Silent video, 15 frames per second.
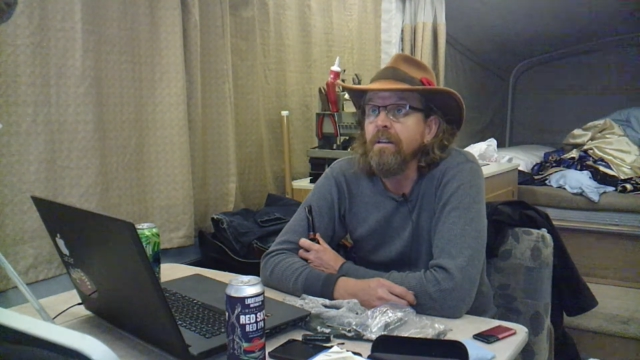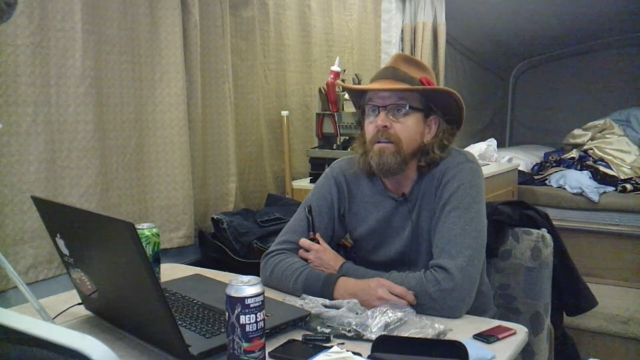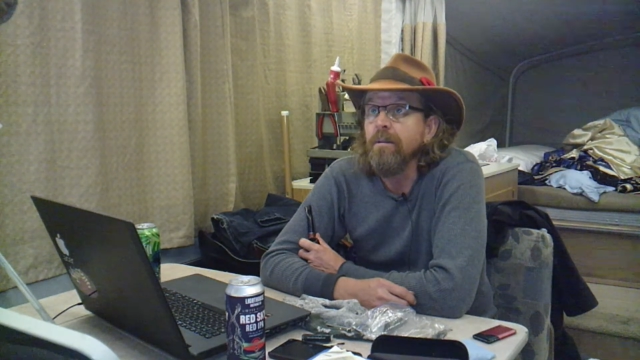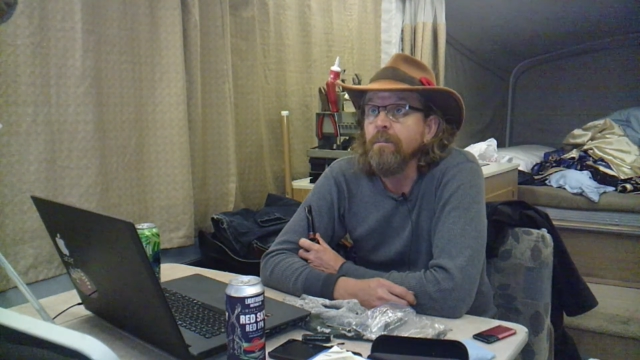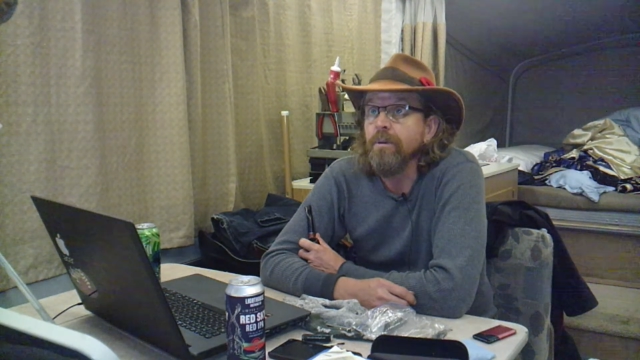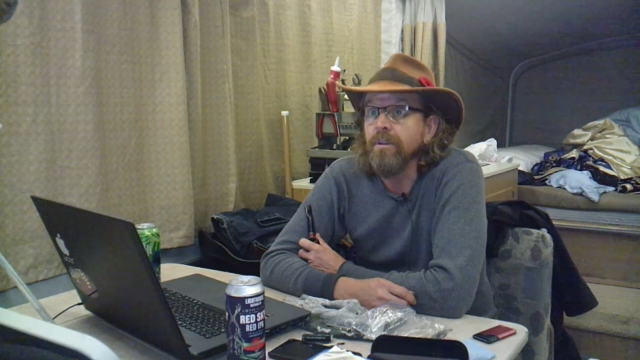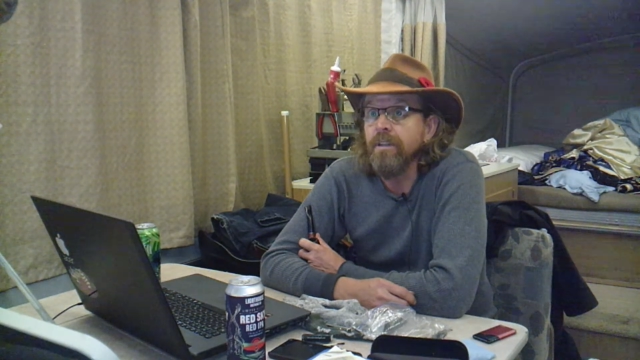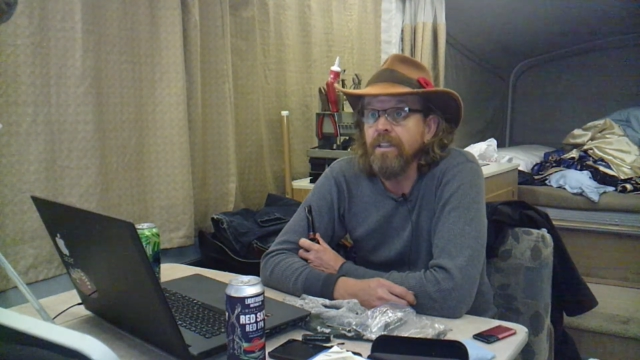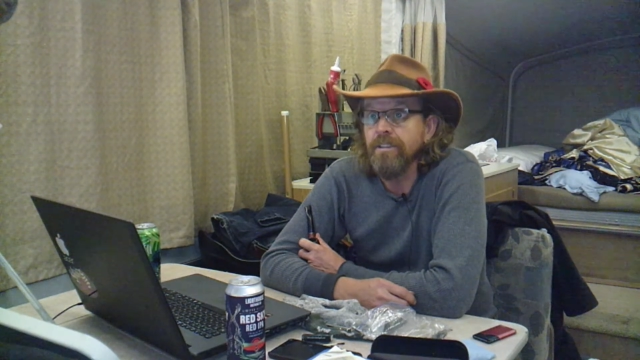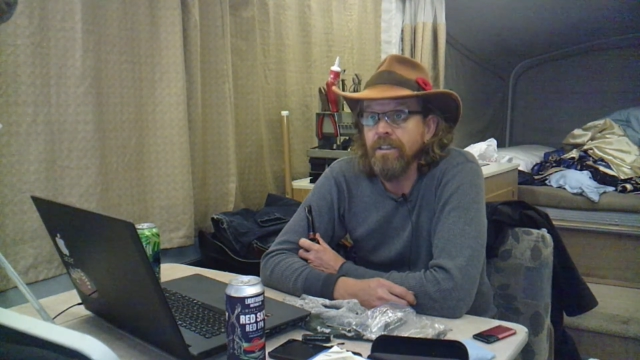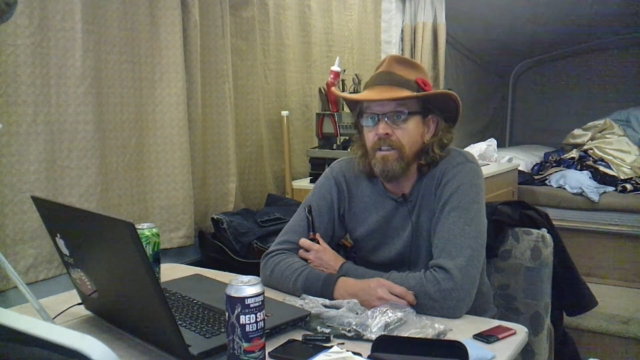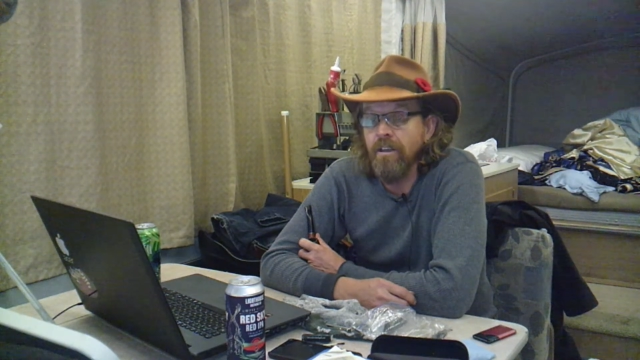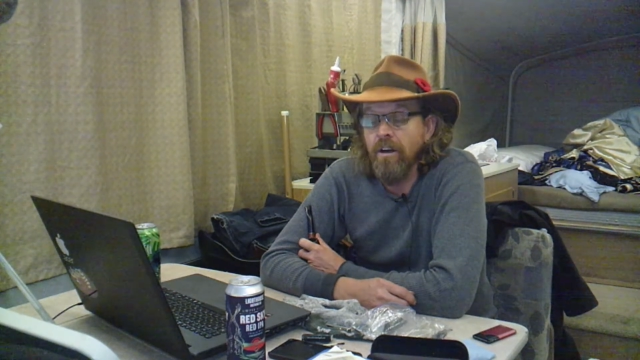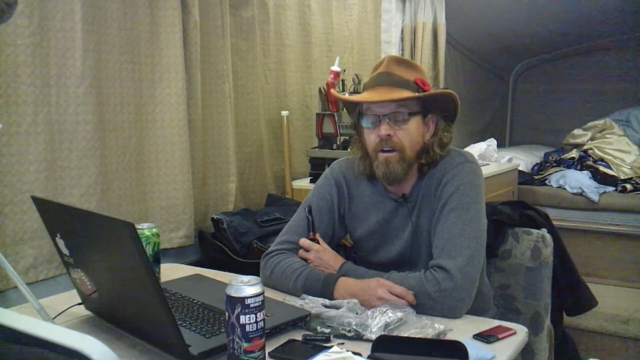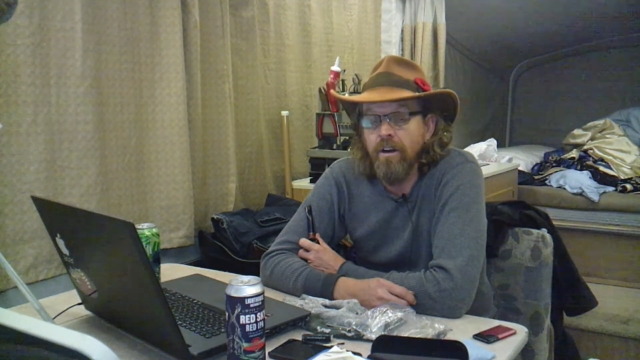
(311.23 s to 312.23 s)
Pretty decently
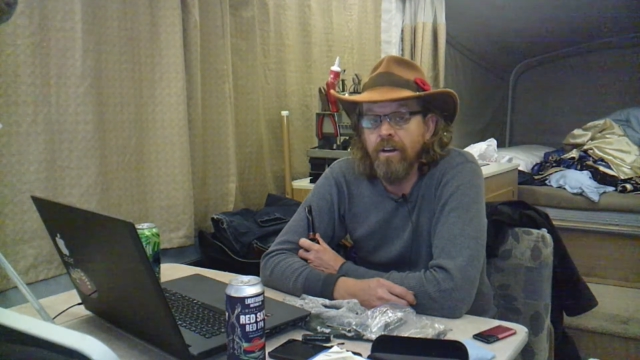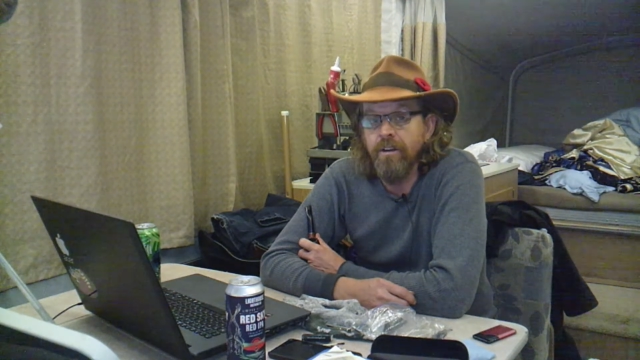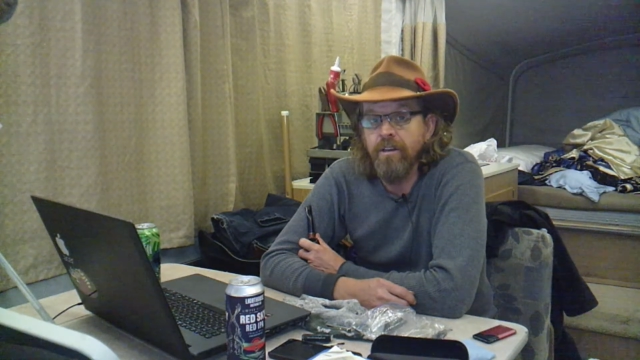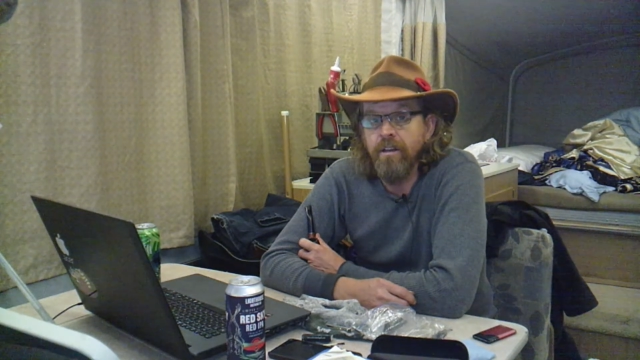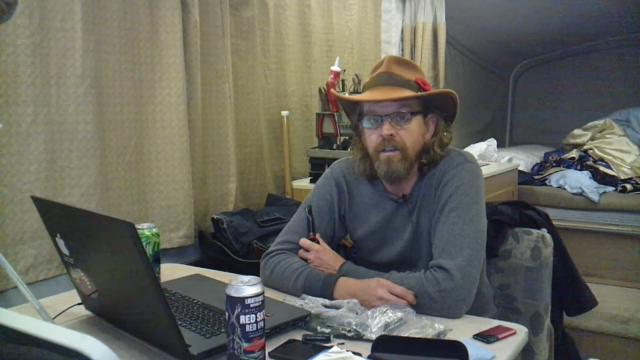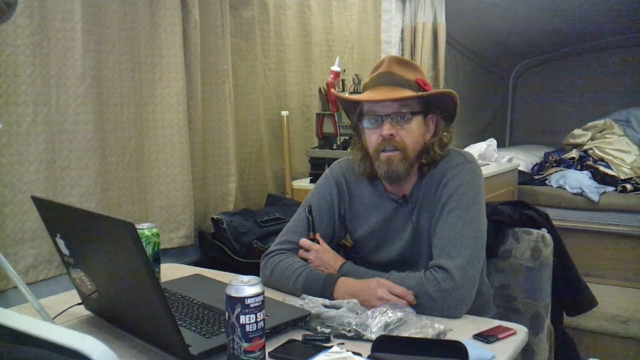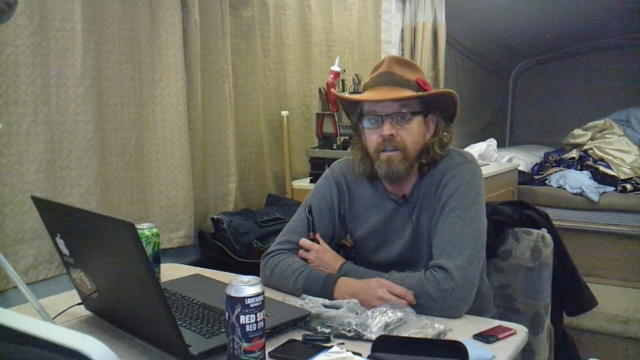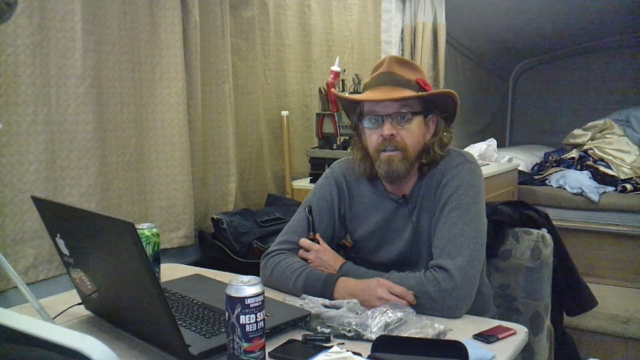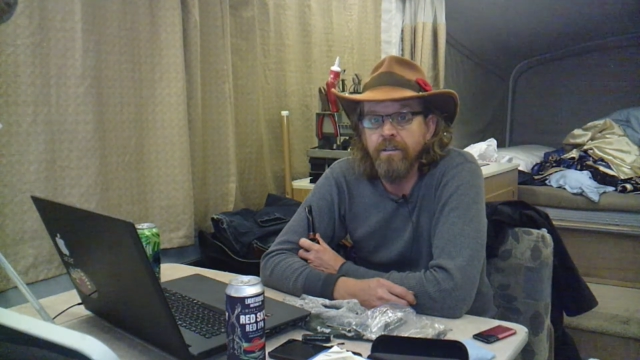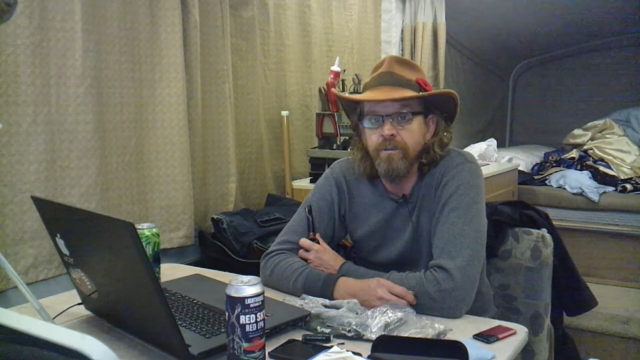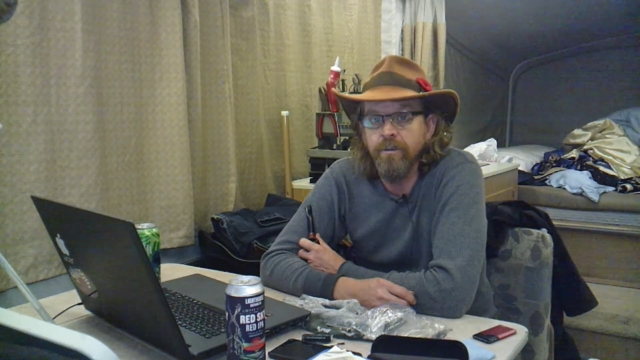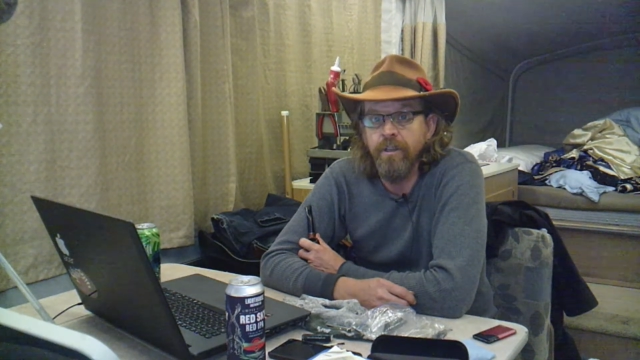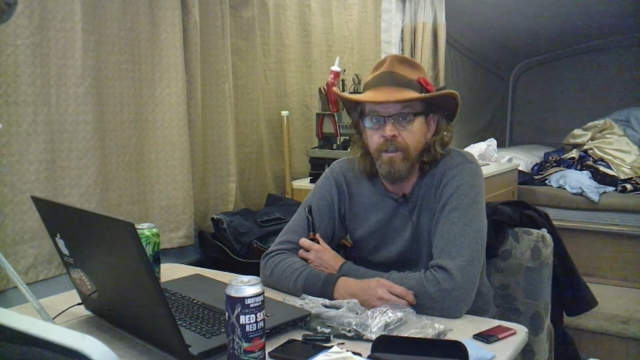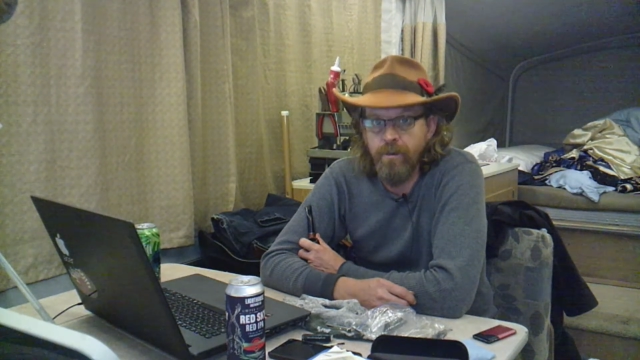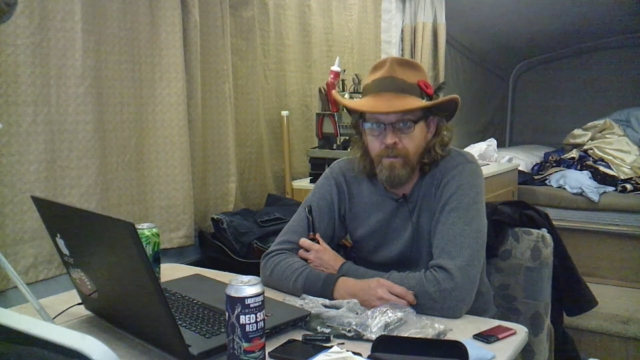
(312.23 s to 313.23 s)
hard. I was really
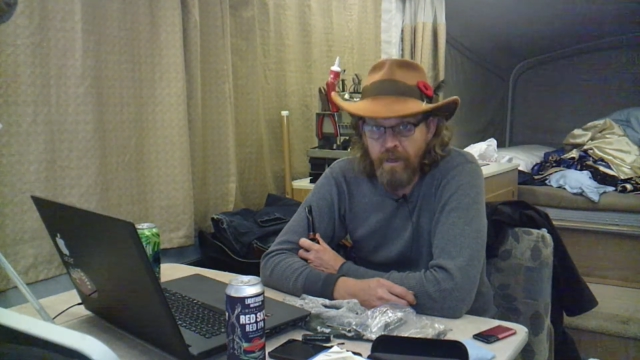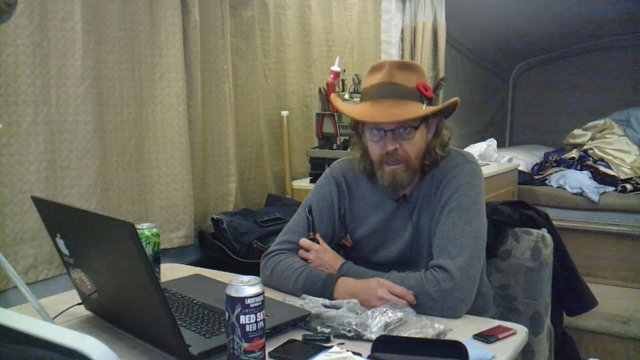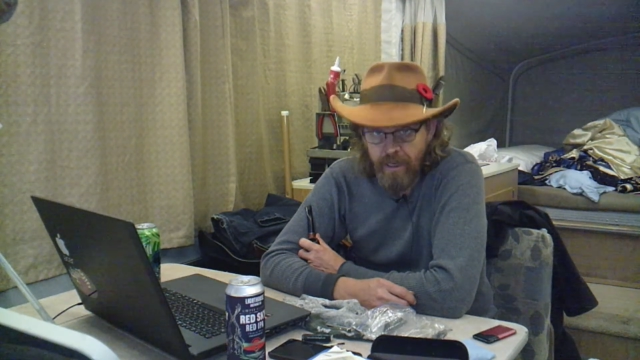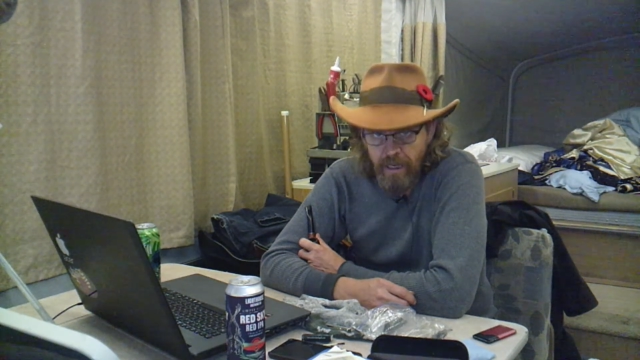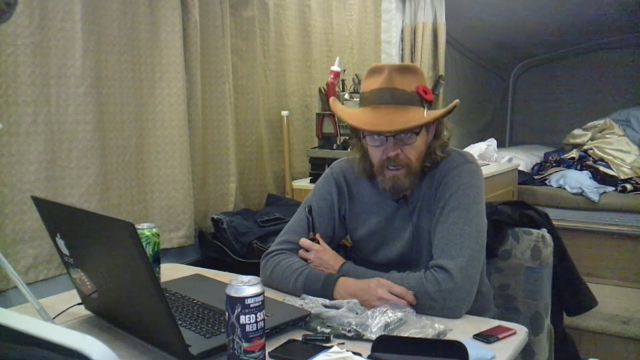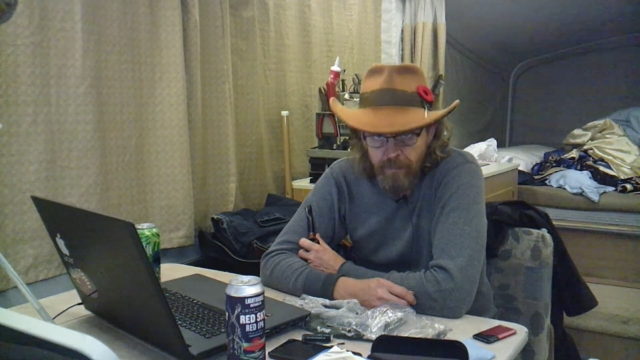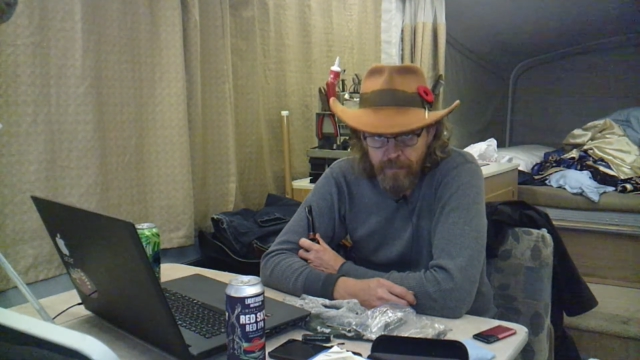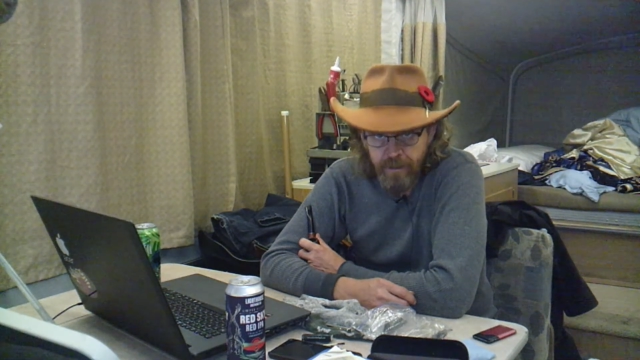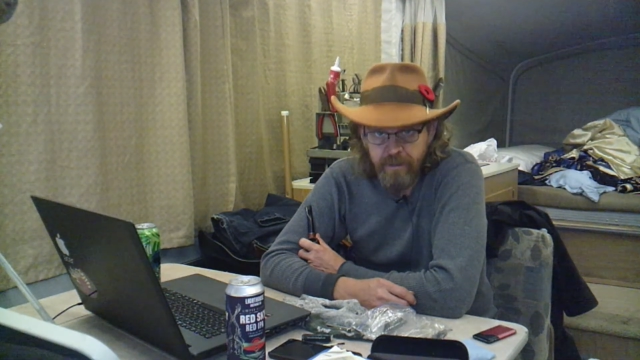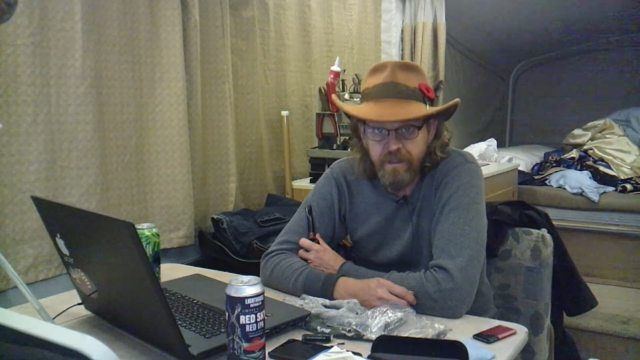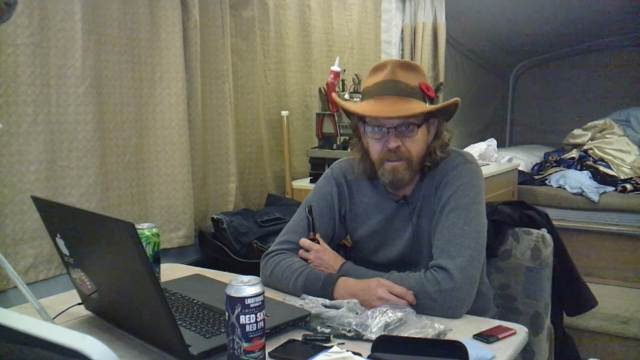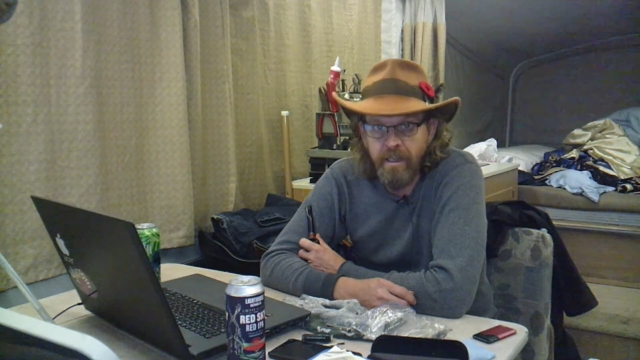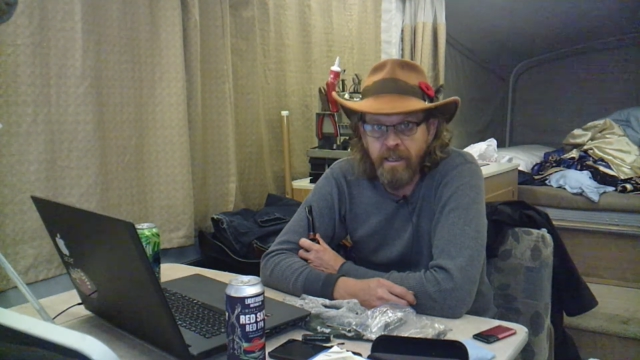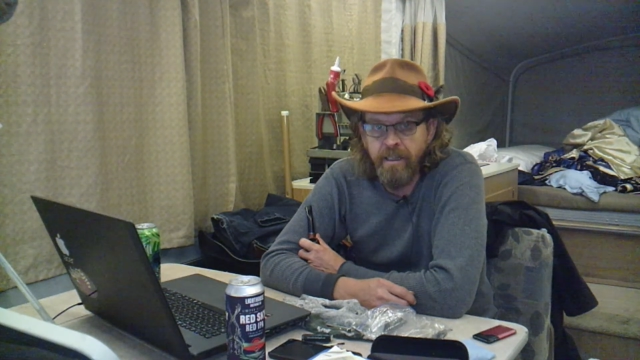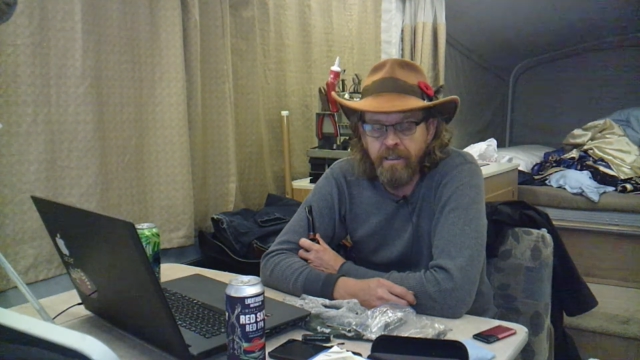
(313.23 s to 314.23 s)
quite happy today.